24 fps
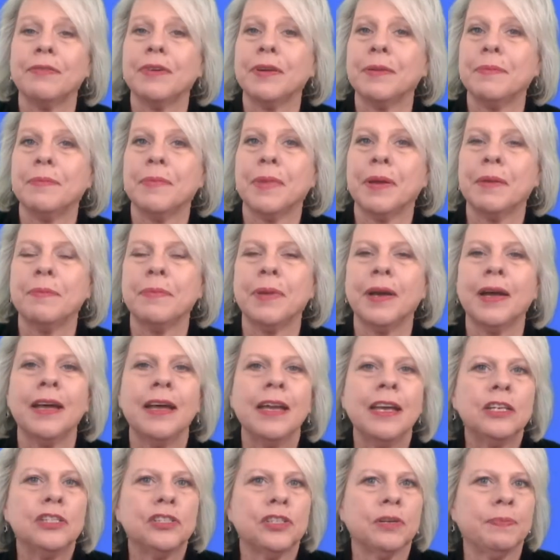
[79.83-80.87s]
Remember,
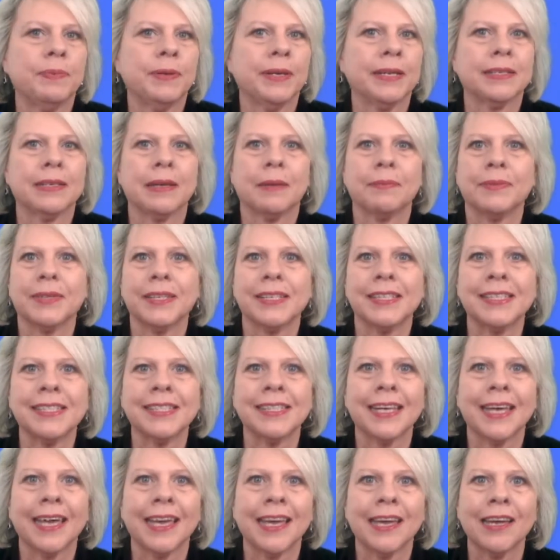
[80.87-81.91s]
she picked up the
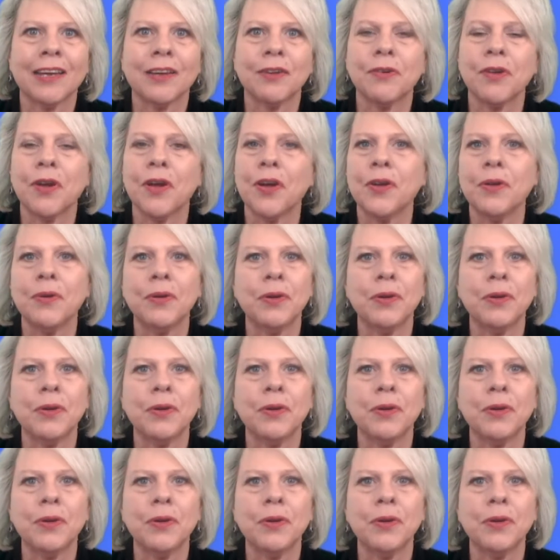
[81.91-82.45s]
scarecrow